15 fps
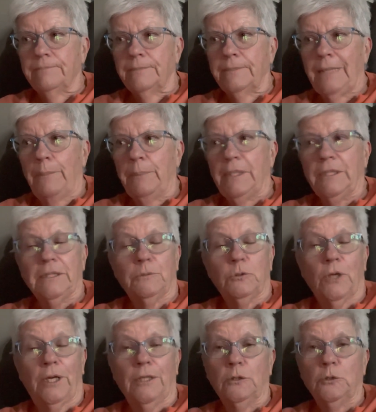Not because I'm
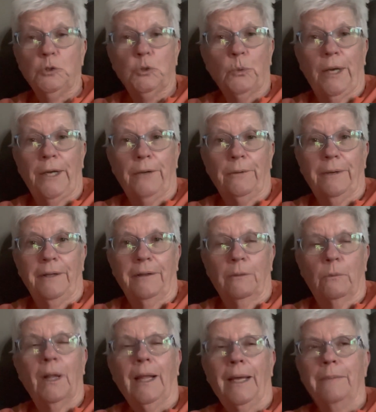trying to lose weight or anything.
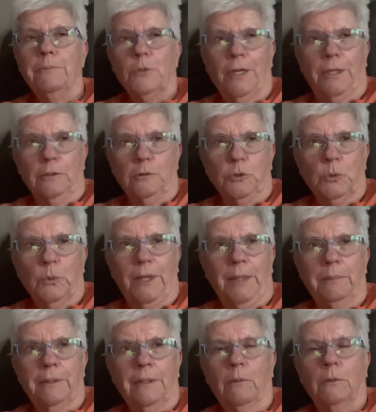Well, I am trying to lose
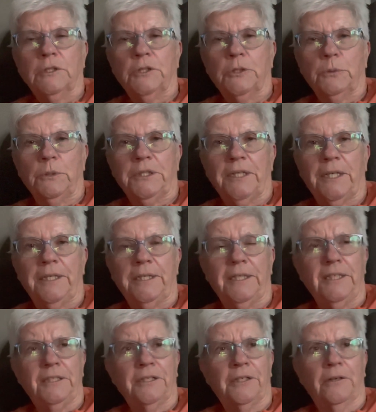weight, but that wasn't the reason I didn't
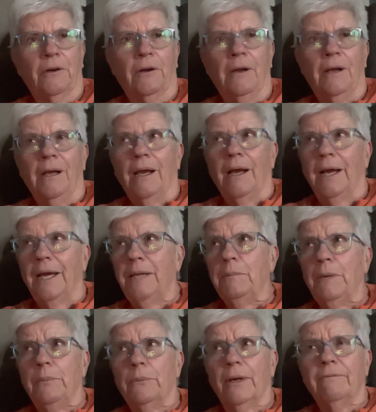eat dinner. I ate
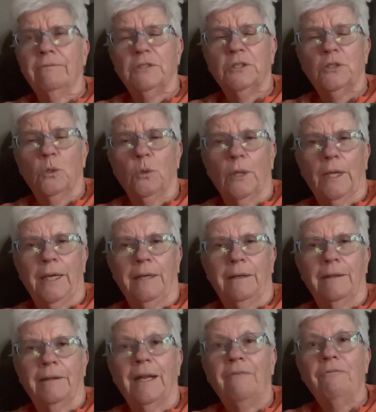my breakfast so late,
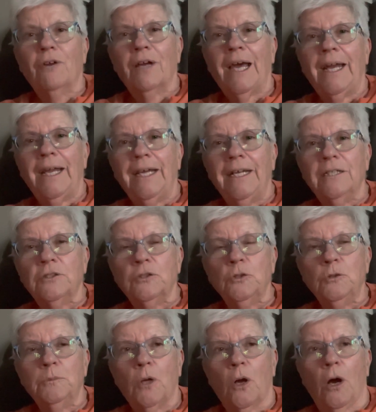and then I forgot I had a
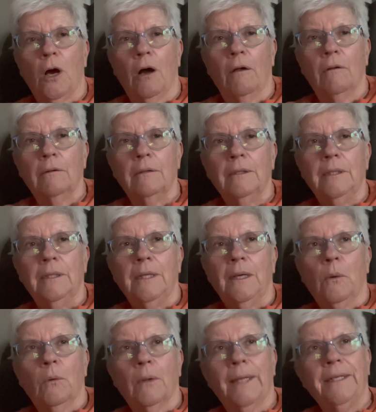Zoom call.
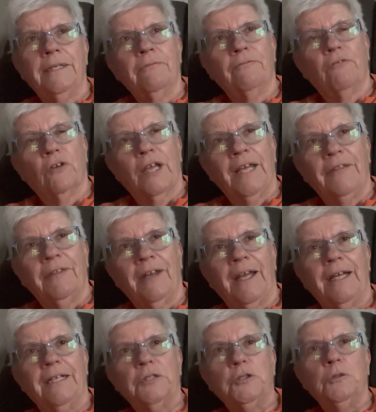Well, I didn't forget that I
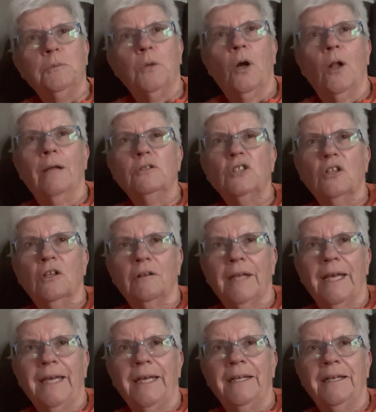had a Zoom call. I was a little
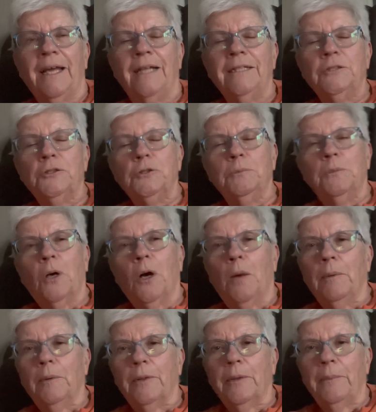late getting on the Zoom call,
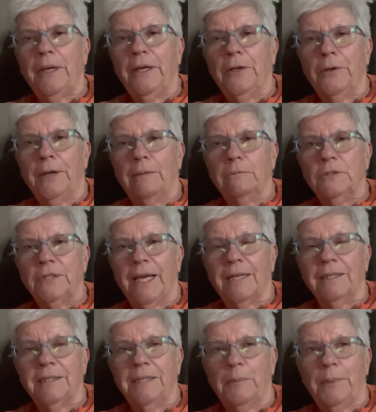but then my internet was
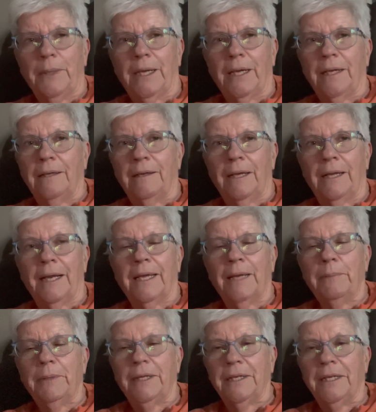acting up again, and I
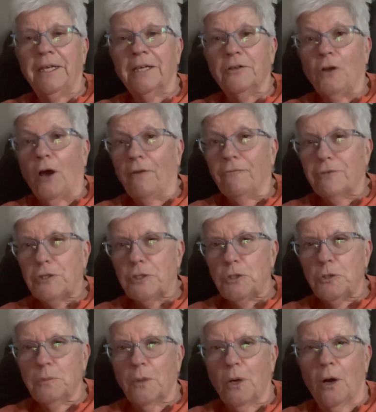kept getting kicked off the
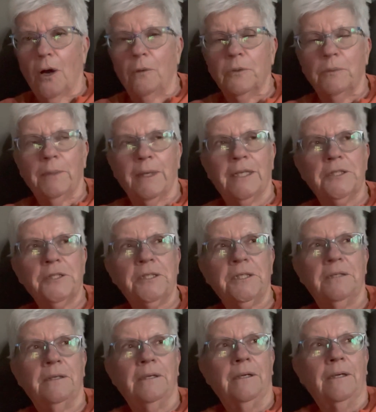Zoom call with my
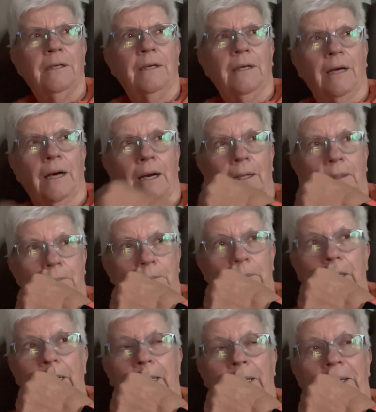cousin
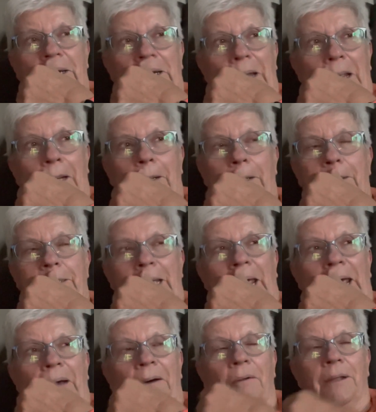Lynn and
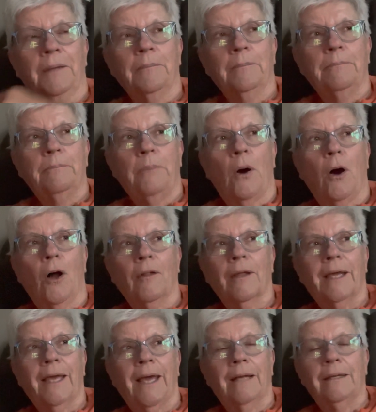Dale and Paul
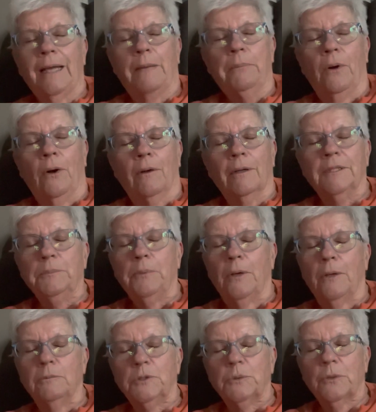and not Paul, because
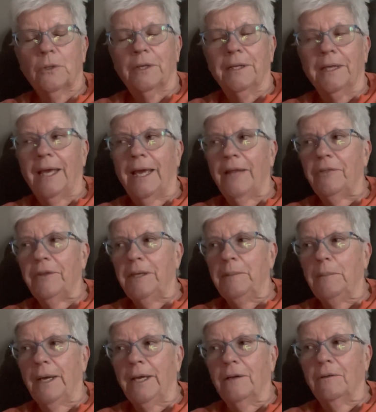Paul was working, Kathy and
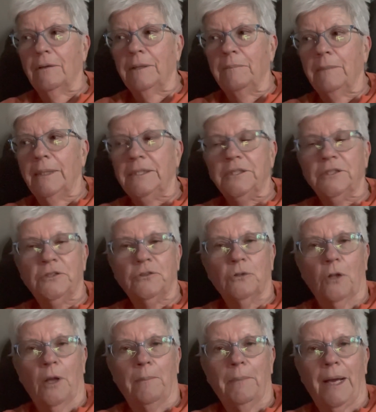Michael and my
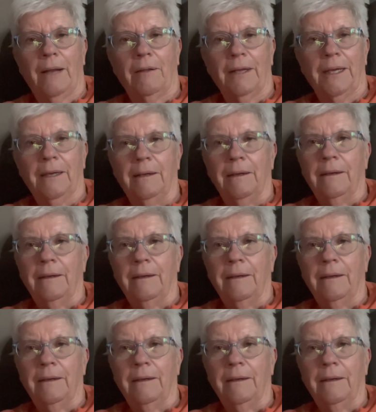sister-in-law Molly.